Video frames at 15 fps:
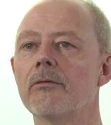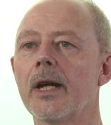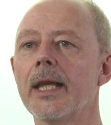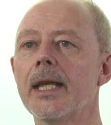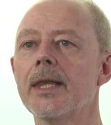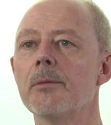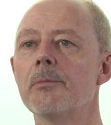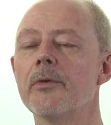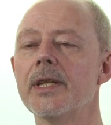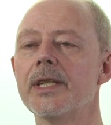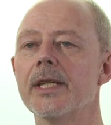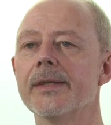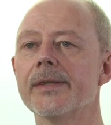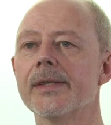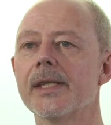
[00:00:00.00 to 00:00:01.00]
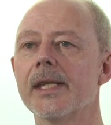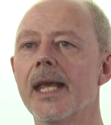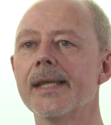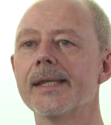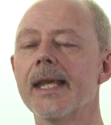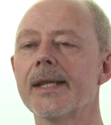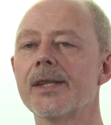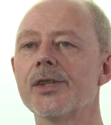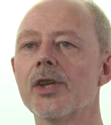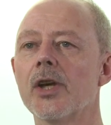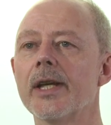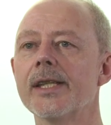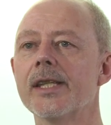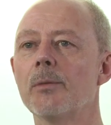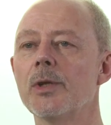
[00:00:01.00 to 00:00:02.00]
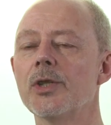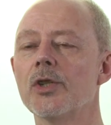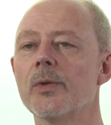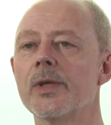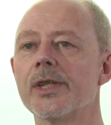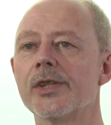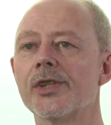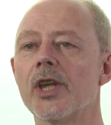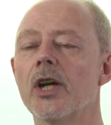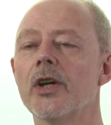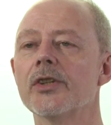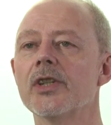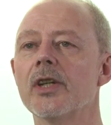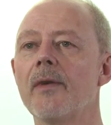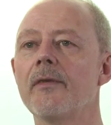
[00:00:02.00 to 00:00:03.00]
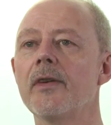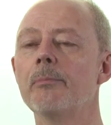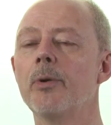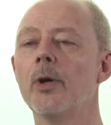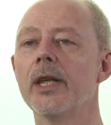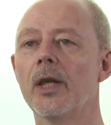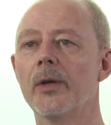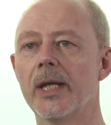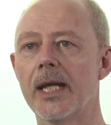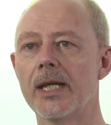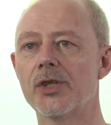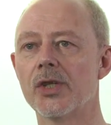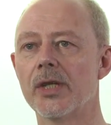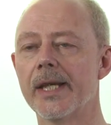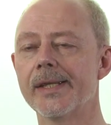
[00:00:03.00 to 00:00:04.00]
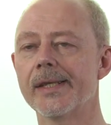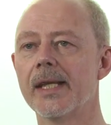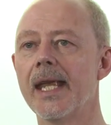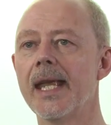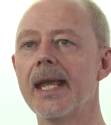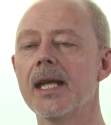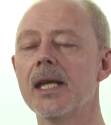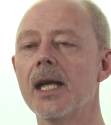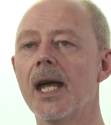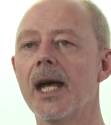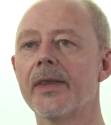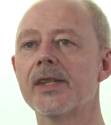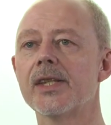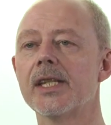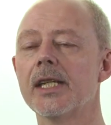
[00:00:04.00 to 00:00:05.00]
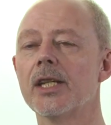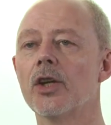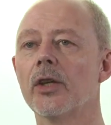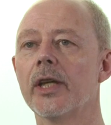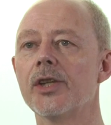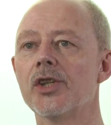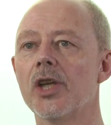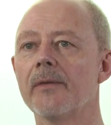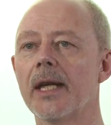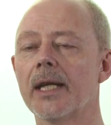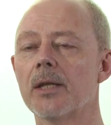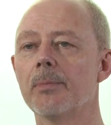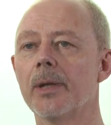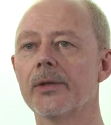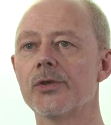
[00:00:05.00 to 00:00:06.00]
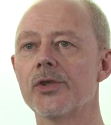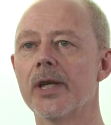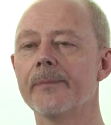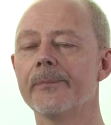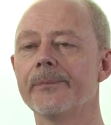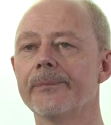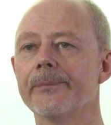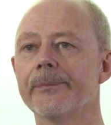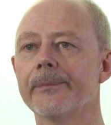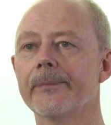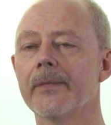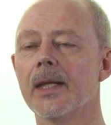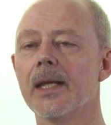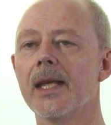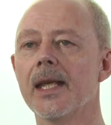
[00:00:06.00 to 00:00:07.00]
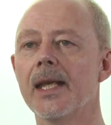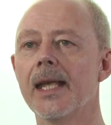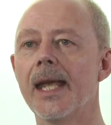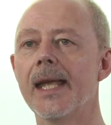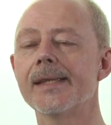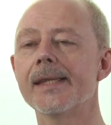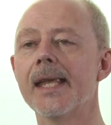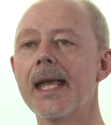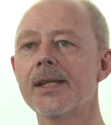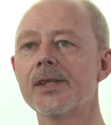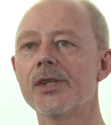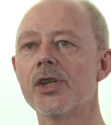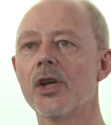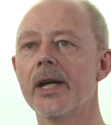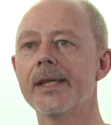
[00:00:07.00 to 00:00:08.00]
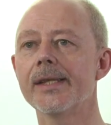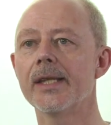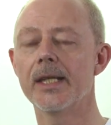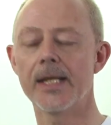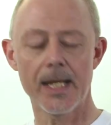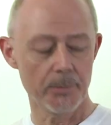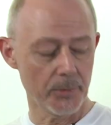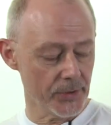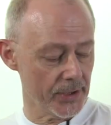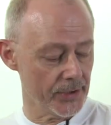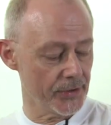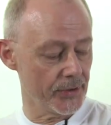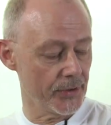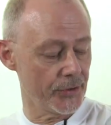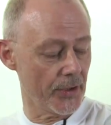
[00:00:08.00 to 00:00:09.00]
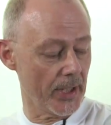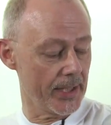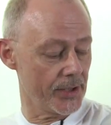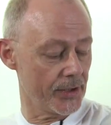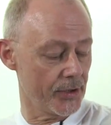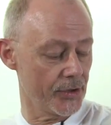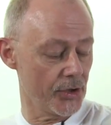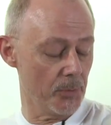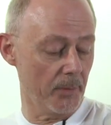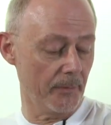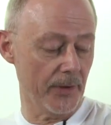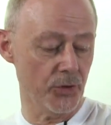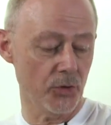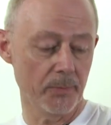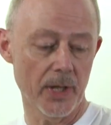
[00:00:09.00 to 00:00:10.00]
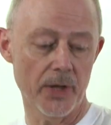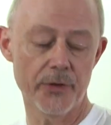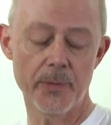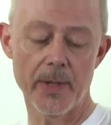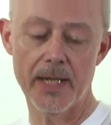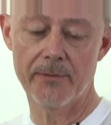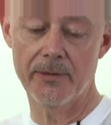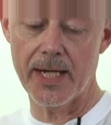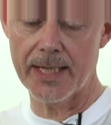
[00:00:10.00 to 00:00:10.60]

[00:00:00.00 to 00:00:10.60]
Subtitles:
Running the meridians is an exercise that we do at the start of every point location lesson here at the City College of Acupuncture. It's an exercise that enables us to trace the superficial pathway of the